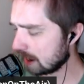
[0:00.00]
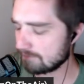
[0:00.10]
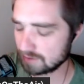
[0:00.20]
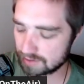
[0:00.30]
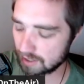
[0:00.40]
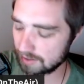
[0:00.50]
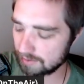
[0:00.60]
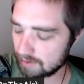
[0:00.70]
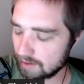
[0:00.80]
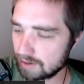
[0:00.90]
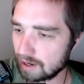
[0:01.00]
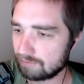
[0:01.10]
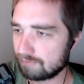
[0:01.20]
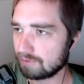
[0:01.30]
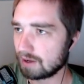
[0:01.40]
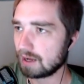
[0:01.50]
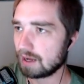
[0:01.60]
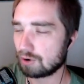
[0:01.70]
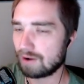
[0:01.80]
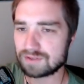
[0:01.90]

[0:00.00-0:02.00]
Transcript: I haven't done enough, or I